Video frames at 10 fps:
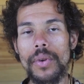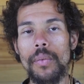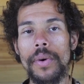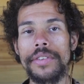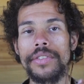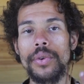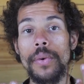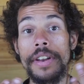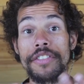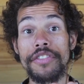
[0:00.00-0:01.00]
was
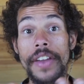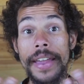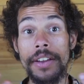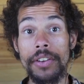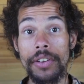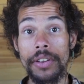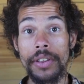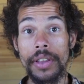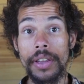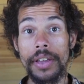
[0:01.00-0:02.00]
to
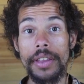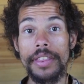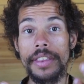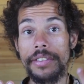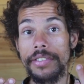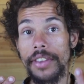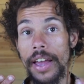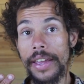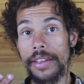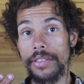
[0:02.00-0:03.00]
unveil this
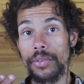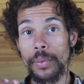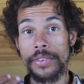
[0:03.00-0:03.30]
science,